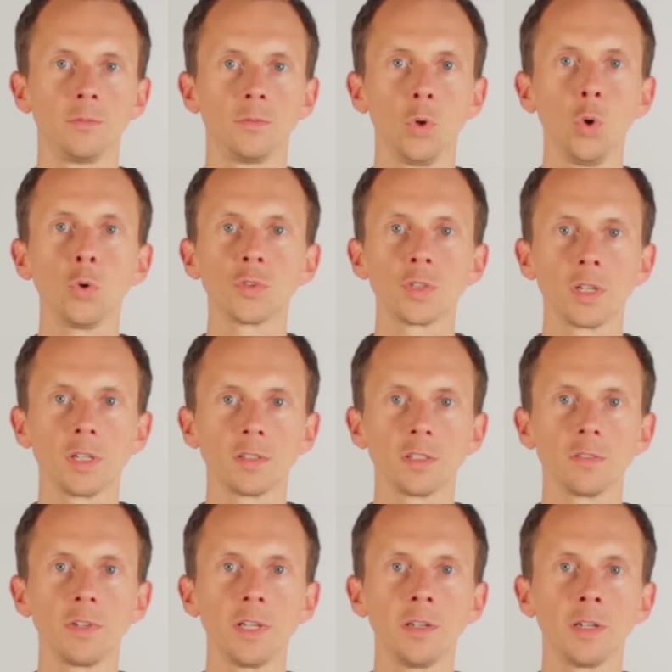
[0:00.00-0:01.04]

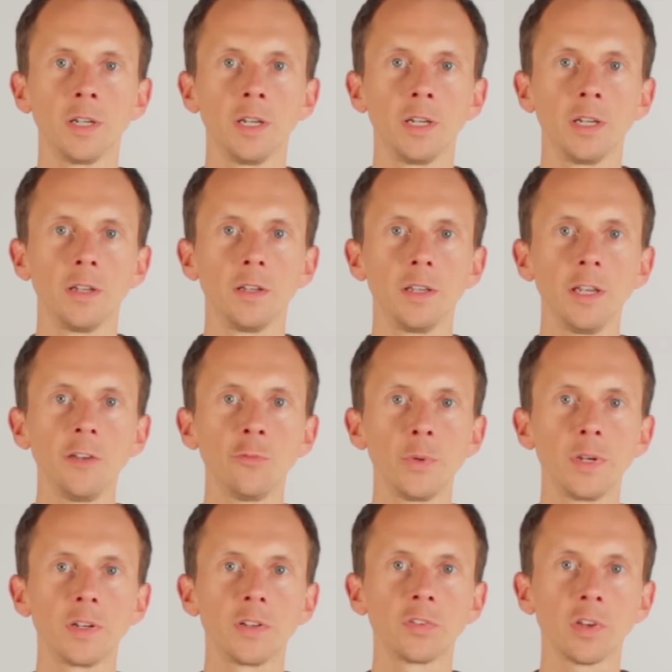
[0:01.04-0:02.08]
Alternatively, if
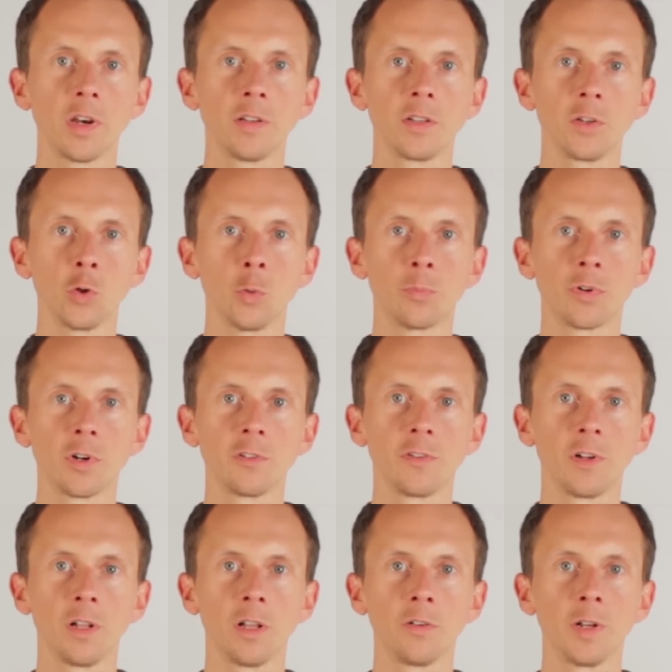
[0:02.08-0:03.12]
we decide that your
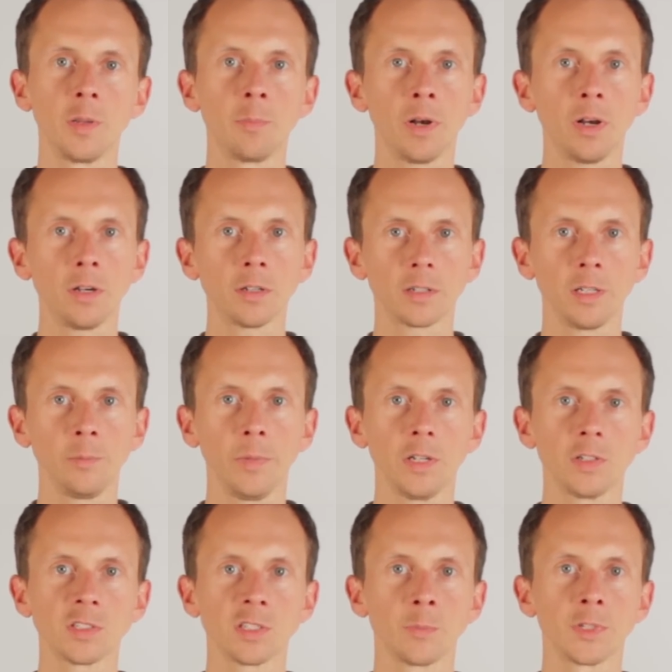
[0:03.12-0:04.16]
profile only partly
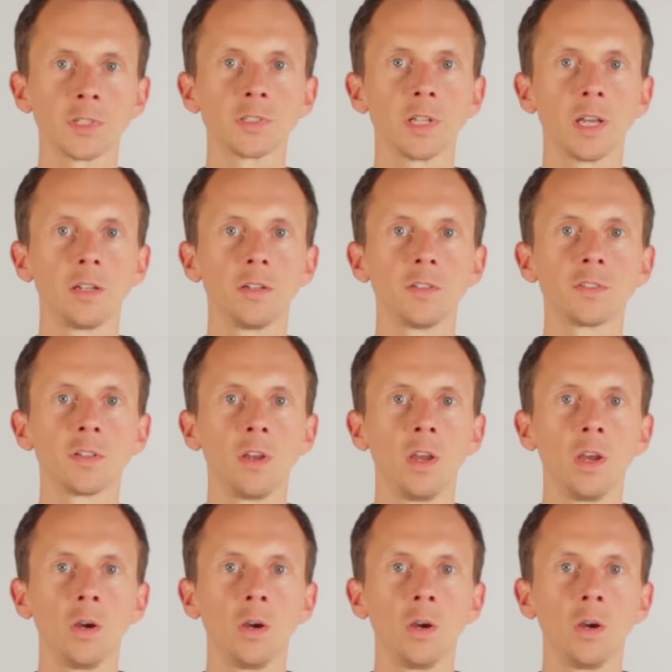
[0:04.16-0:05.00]
meets some of the standards,